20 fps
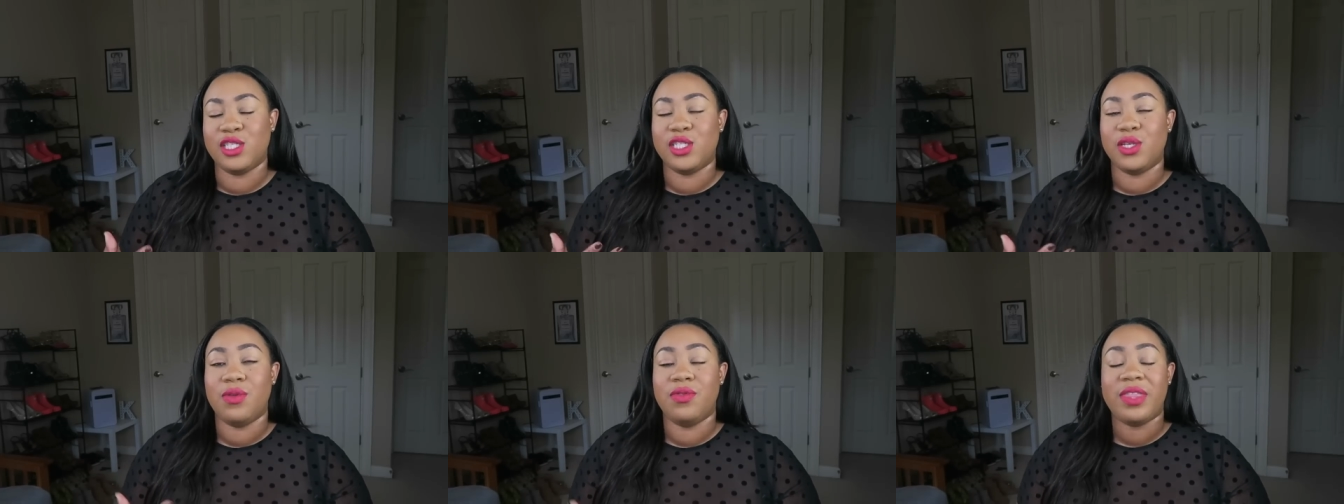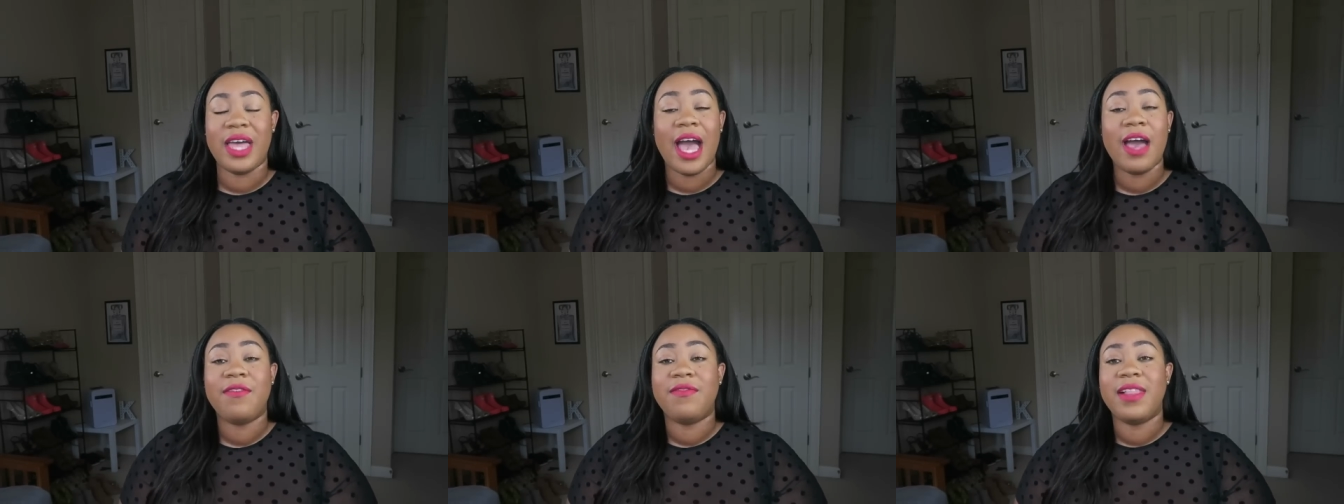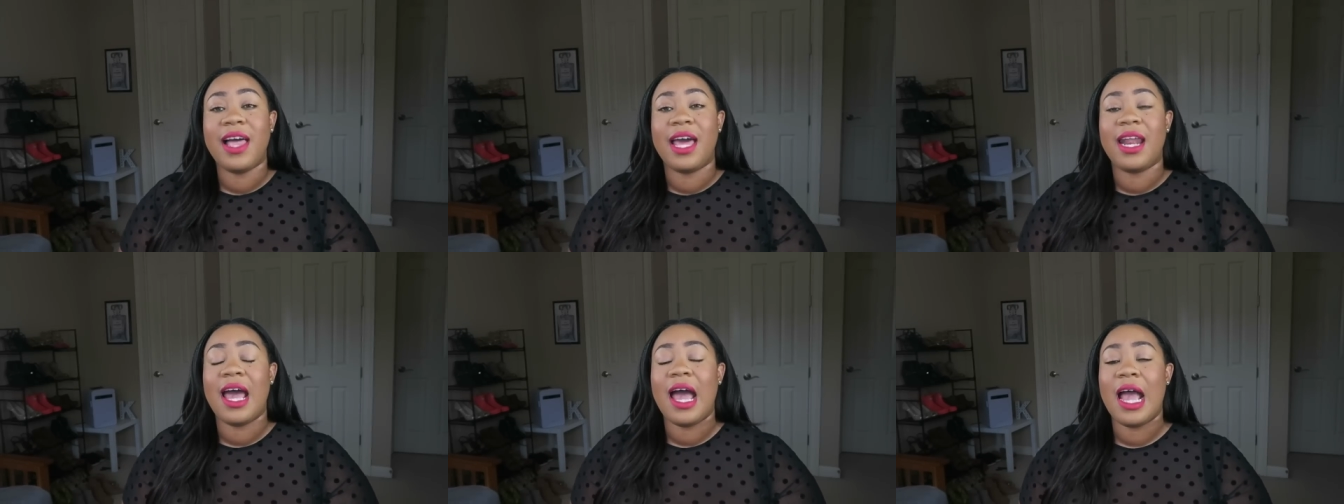So that
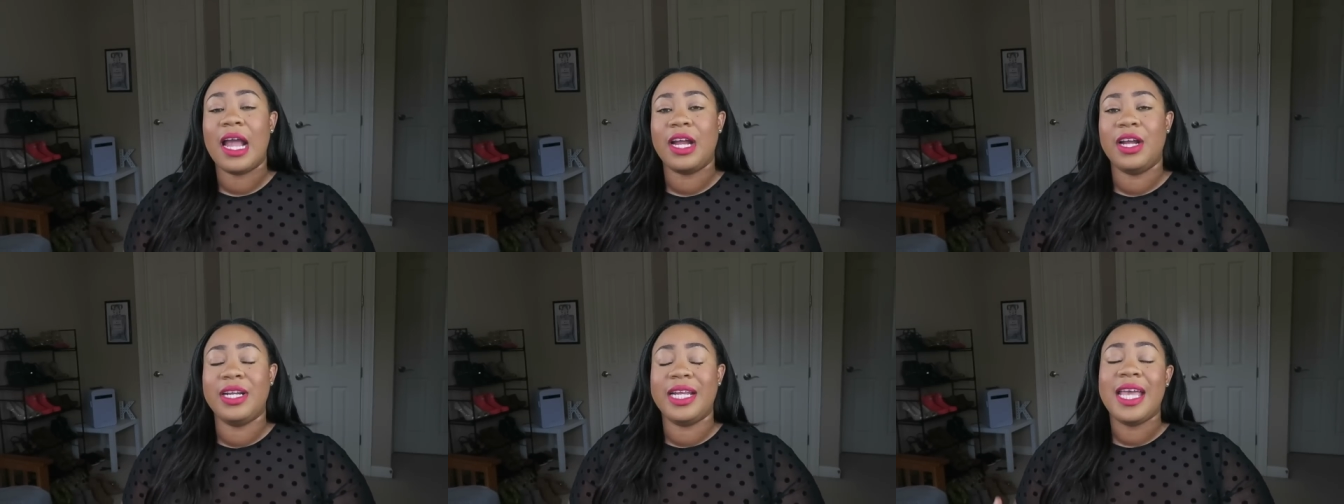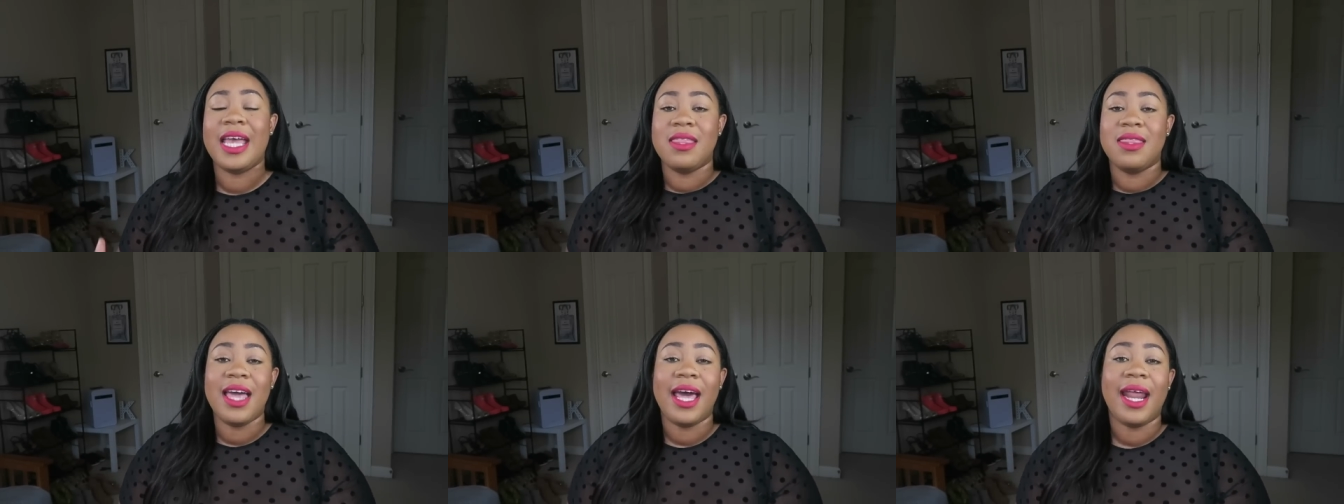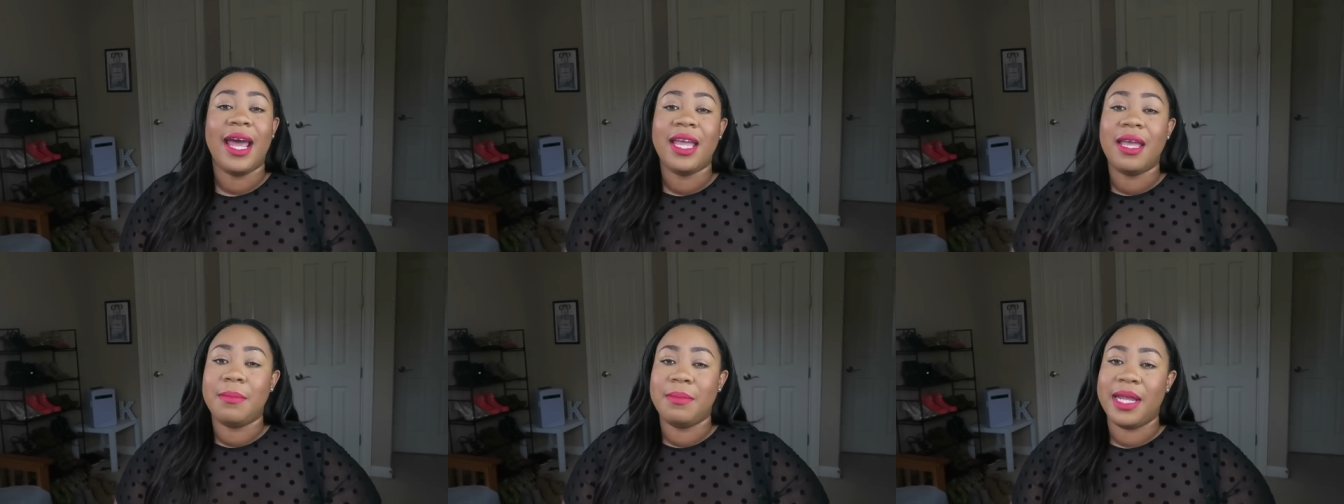flat iron that
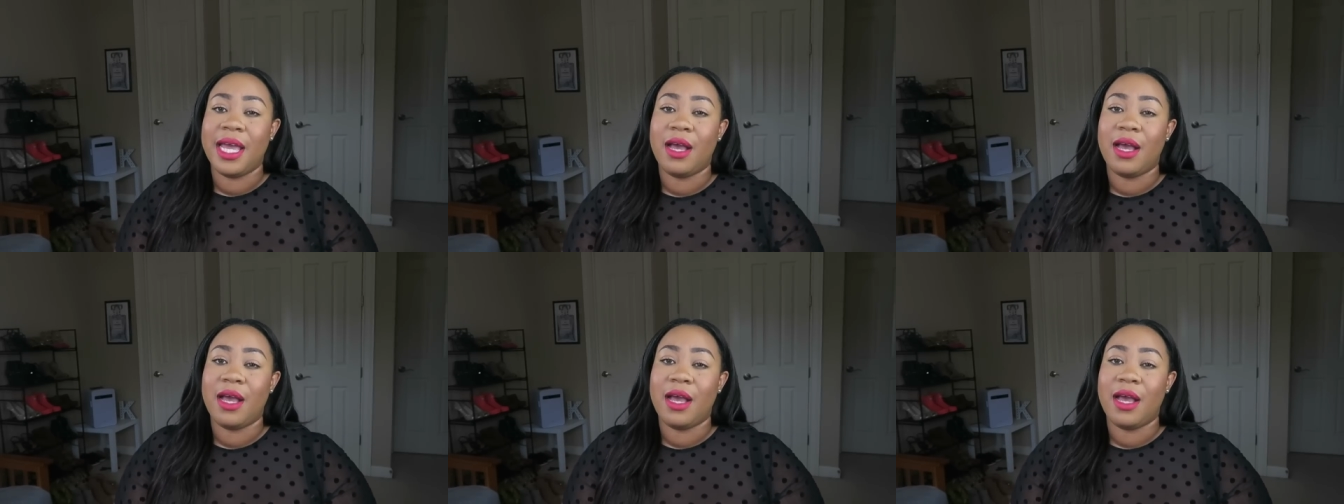I am